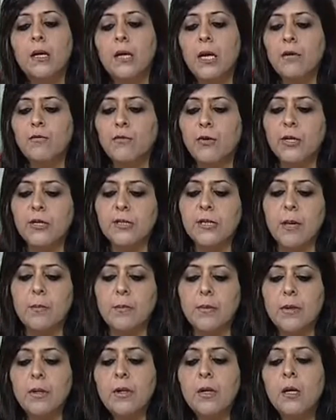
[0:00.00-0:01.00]
Like for
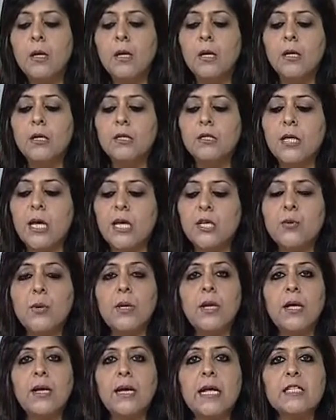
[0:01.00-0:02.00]
example,
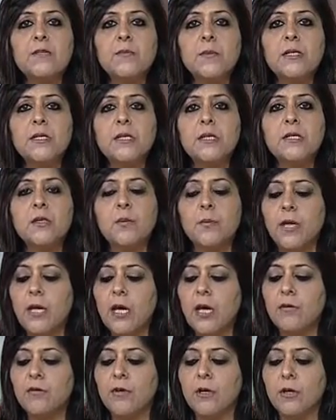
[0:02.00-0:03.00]
sexual harassment is a
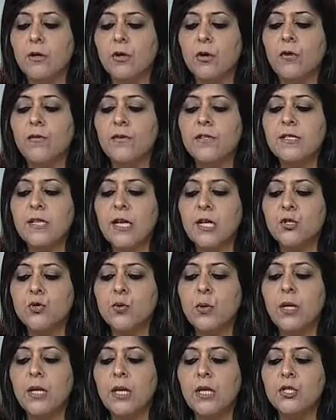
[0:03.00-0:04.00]
behavior of a
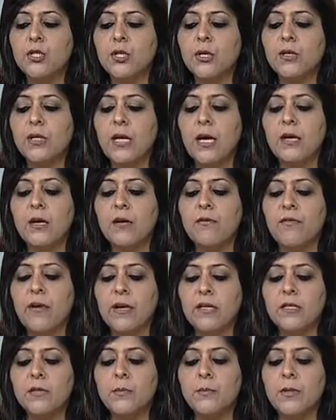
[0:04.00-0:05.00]
sexual nature that
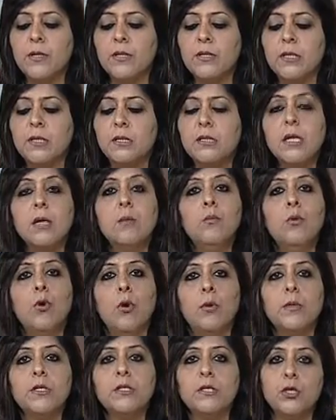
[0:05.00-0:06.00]
affects a person's
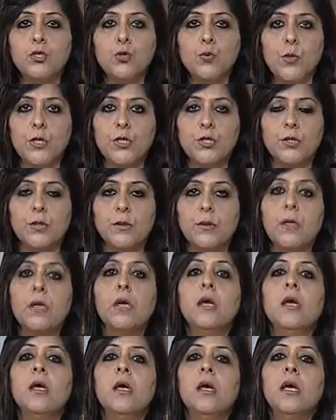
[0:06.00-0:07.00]
employment situation.
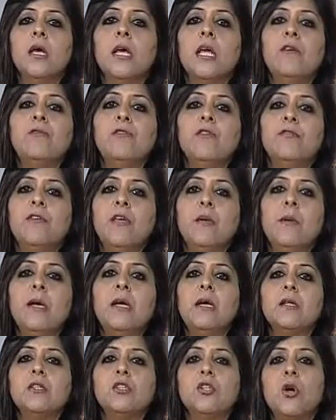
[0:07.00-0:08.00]
If a
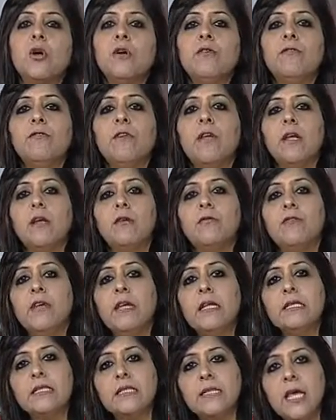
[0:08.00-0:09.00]
female does not fe
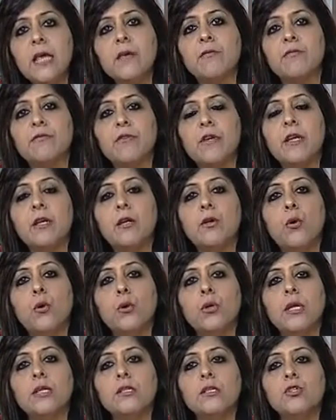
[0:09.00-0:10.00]
feel safe in an
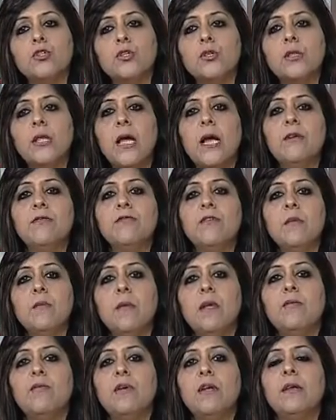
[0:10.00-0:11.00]
organization, that
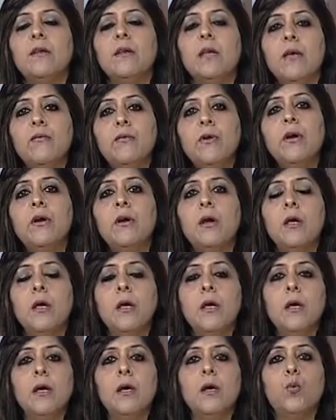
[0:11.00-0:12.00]
female will never
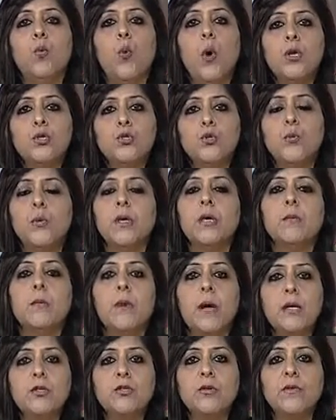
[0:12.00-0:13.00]
uh, want to be a
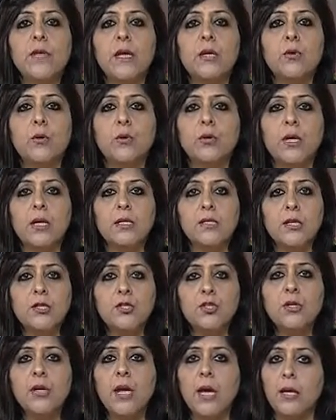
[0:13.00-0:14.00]
part of that
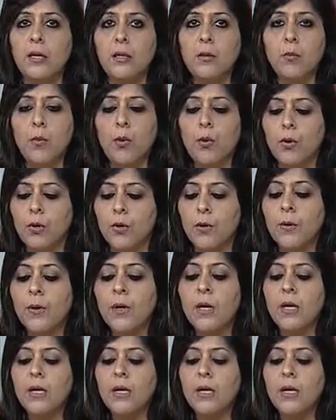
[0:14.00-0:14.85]
organization anymore.